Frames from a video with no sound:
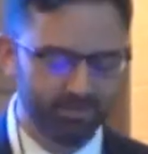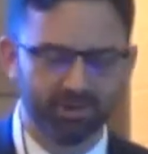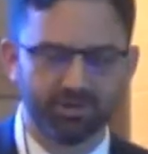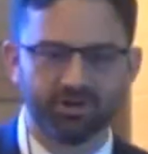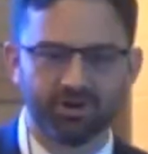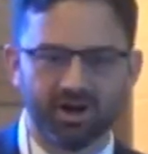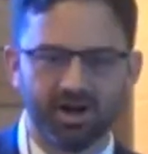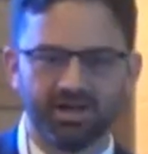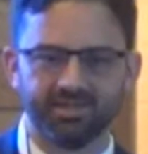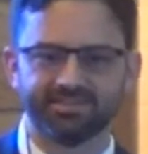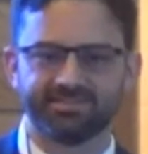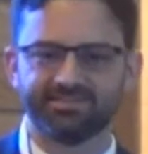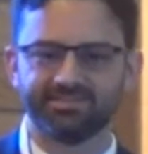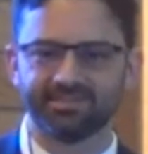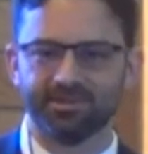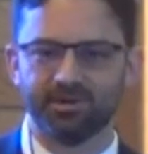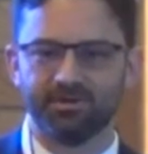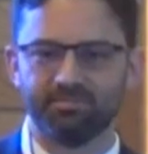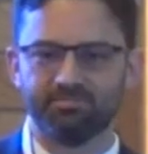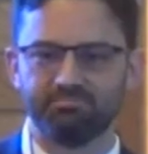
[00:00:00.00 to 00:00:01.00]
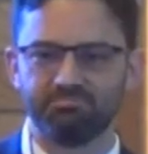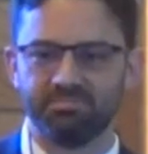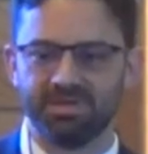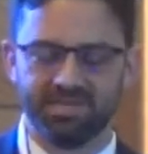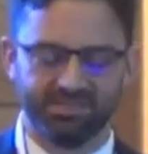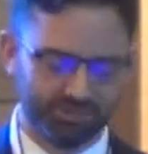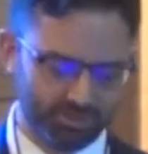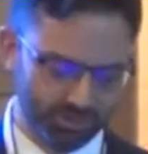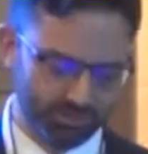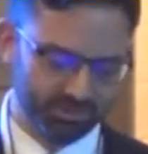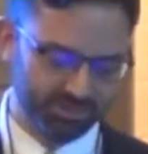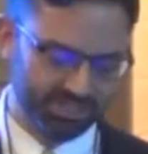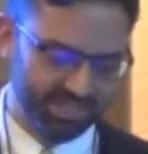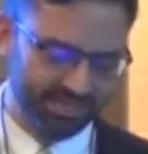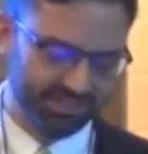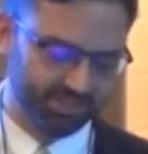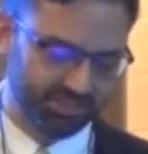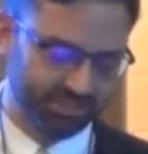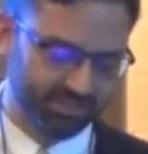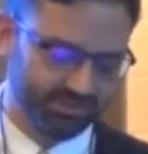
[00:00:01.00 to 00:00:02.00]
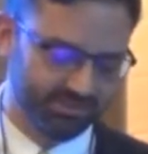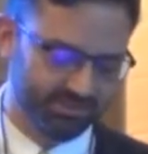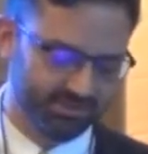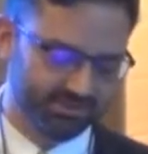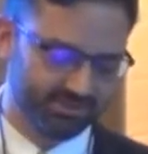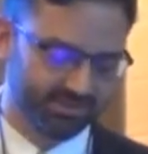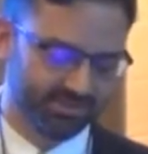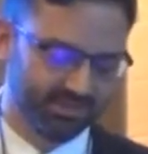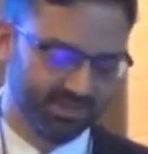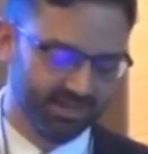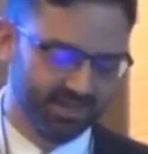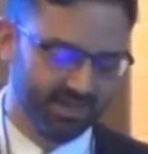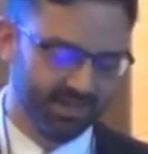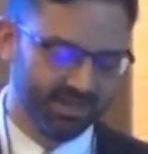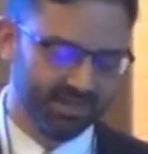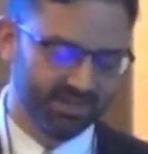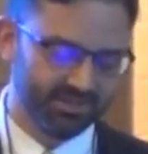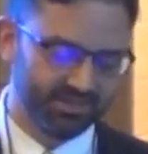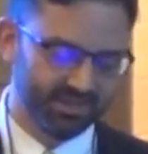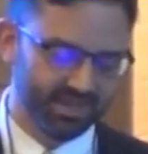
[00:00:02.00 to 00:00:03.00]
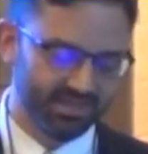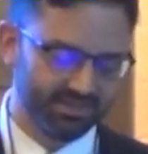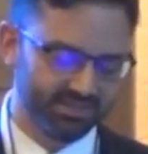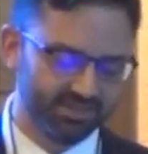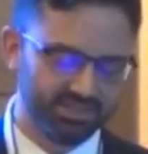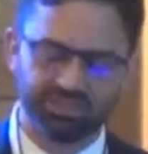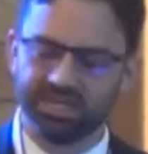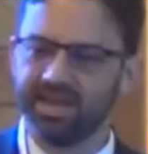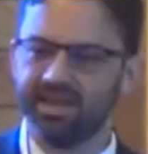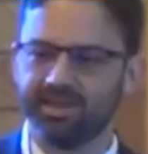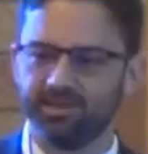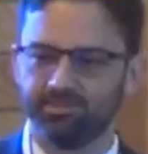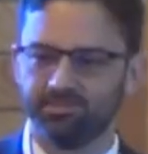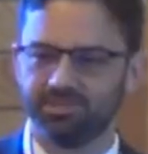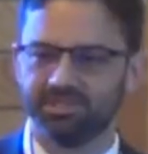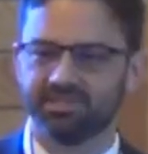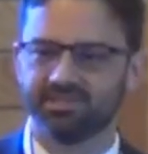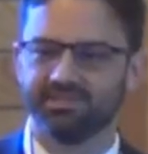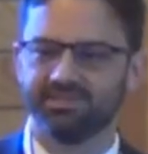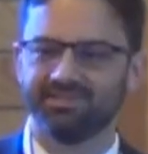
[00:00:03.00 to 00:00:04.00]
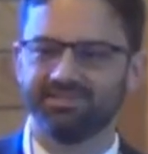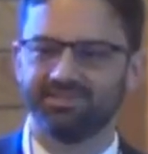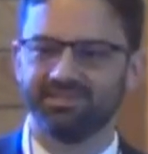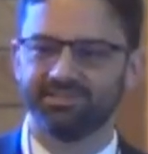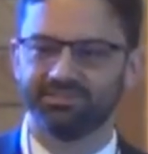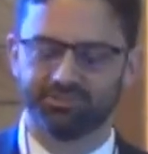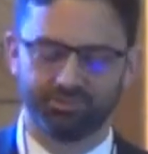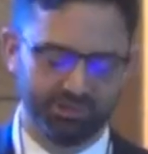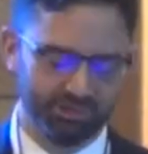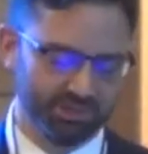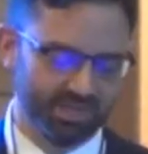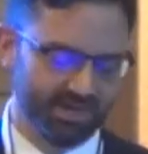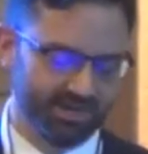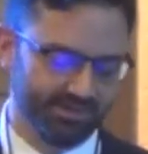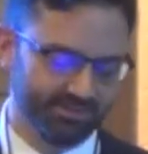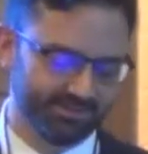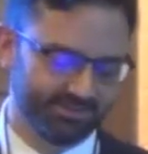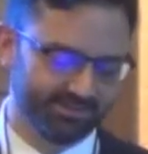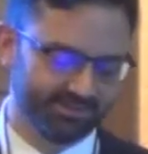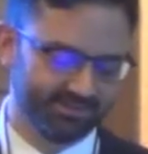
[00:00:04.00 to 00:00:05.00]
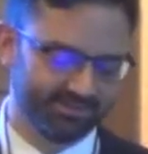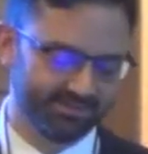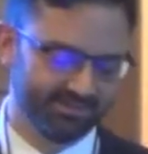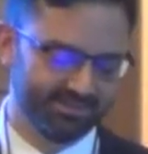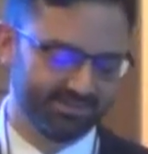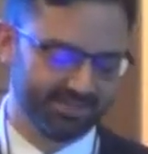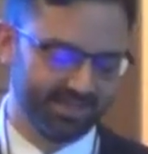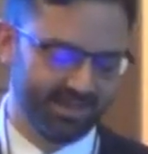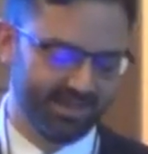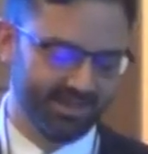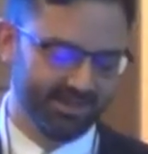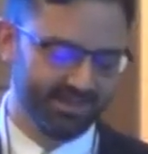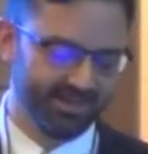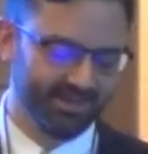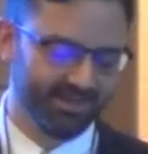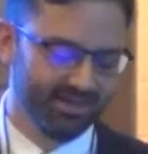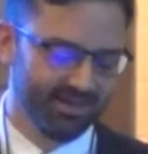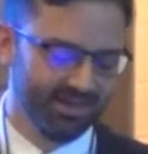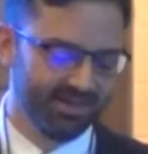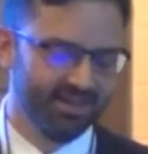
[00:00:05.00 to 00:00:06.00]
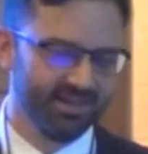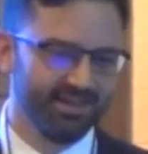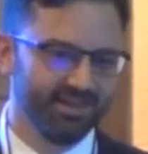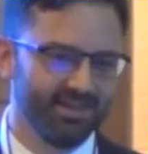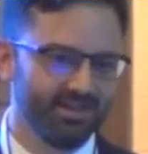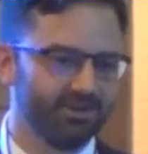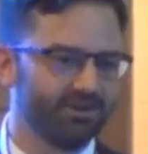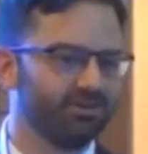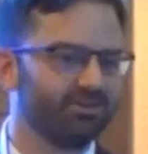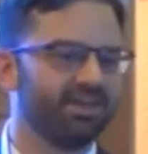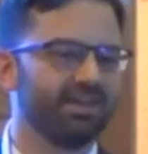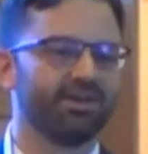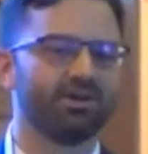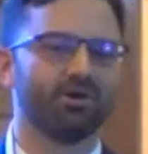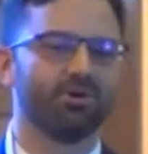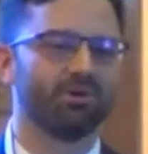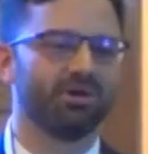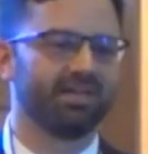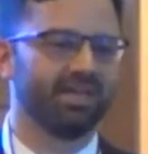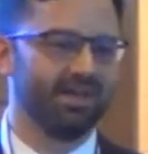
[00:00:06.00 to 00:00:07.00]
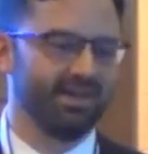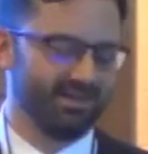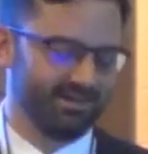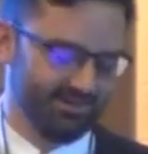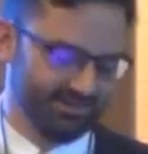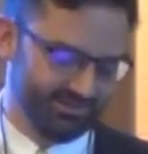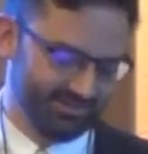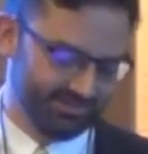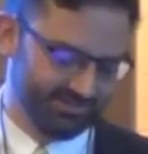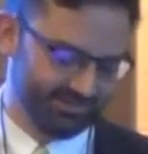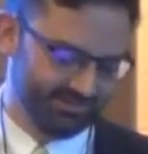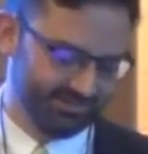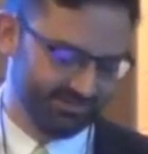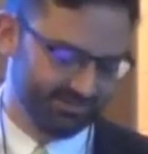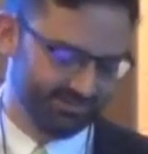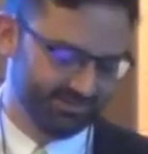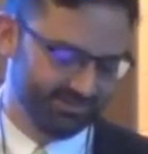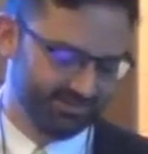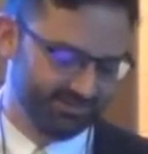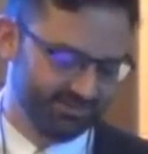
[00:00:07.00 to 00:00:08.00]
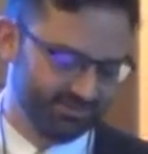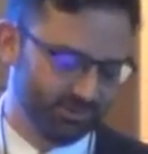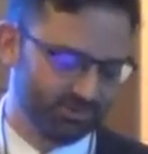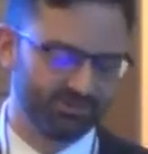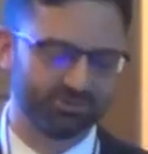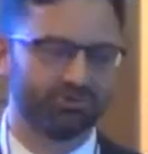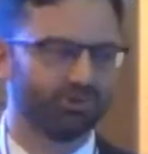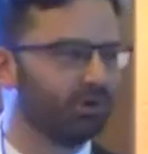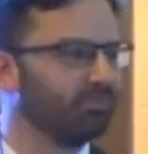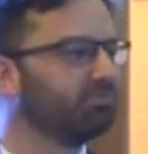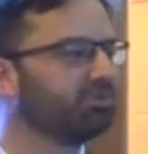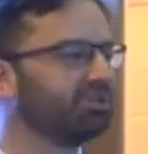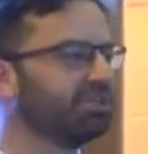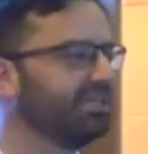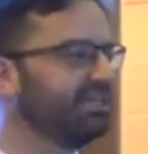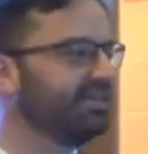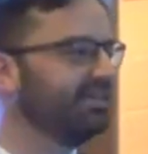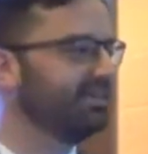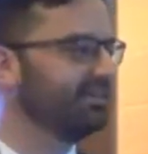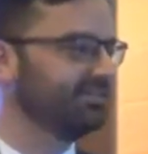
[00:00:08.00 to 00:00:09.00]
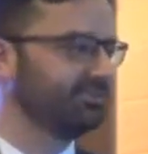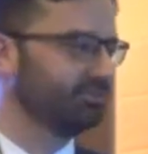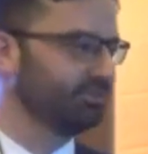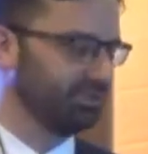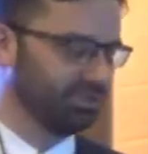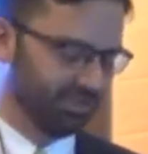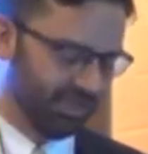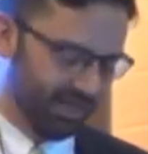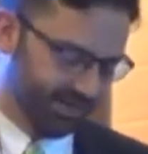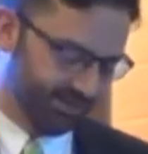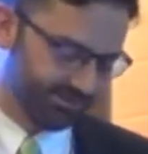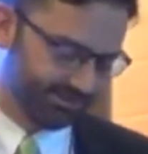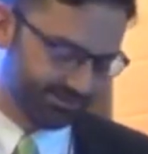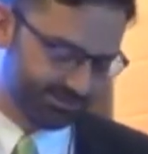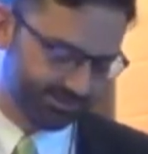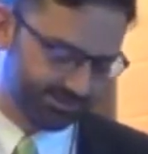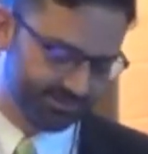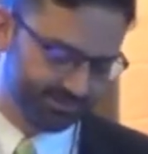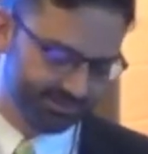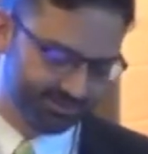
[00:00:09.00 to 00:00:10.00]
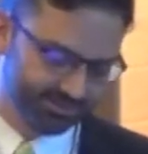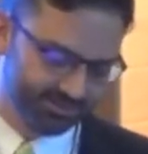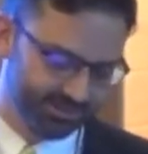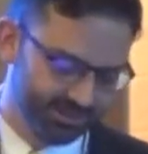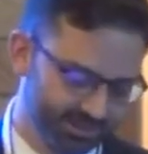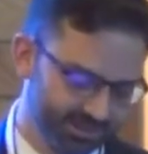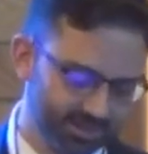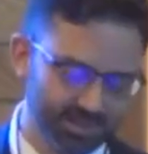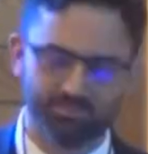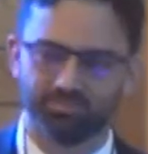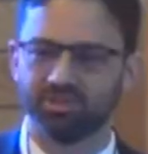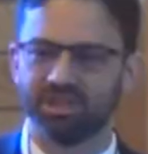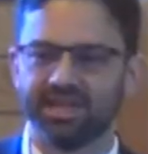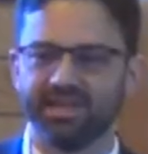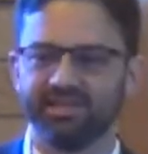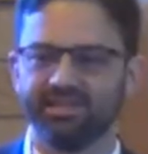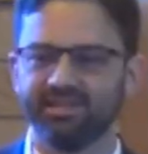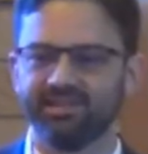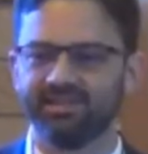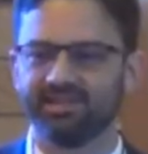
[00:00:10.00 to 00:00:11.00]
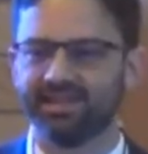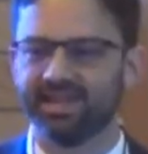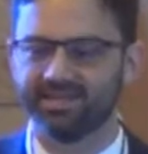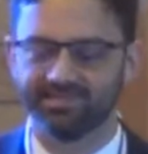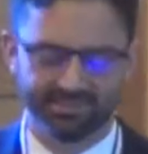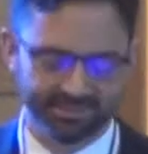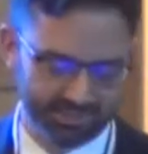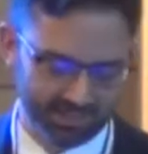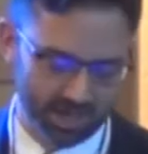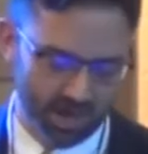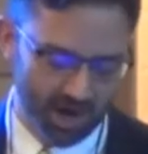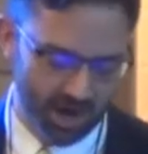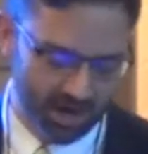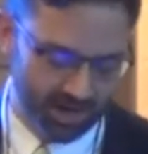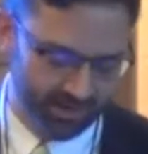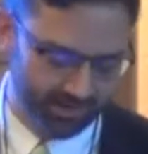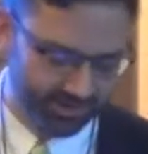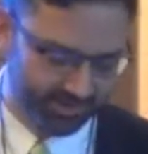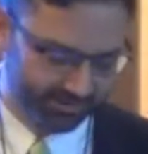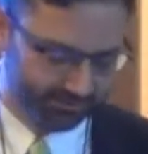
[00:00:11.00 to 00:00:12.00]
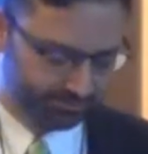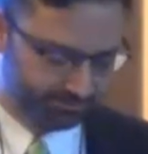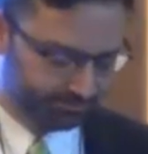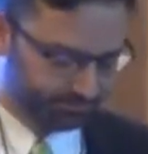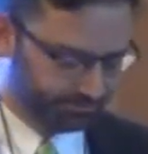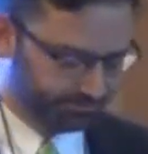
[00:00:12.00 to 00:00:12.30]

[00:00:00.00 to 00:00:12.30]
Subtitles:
came across some interpretations that shamed the Israelites, saying, "Here they go again, those grumbling Israelites, complaining against God."